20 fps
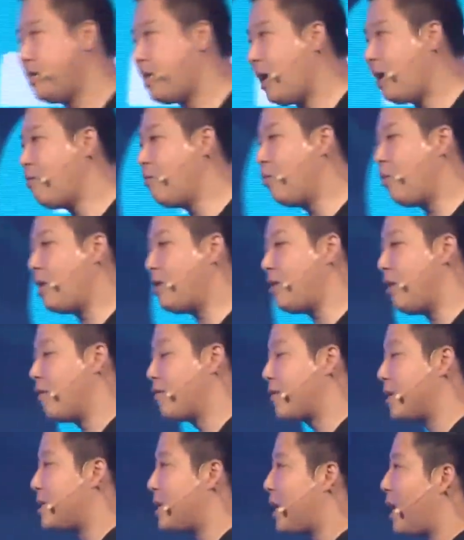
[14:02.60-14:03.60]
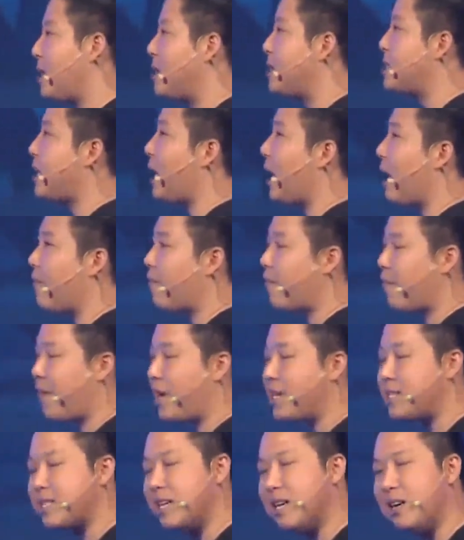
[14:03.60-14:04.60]
Then one of the challenges that I
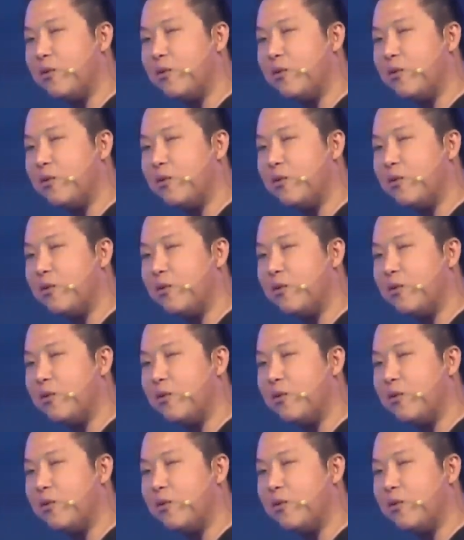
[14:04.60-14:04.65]
face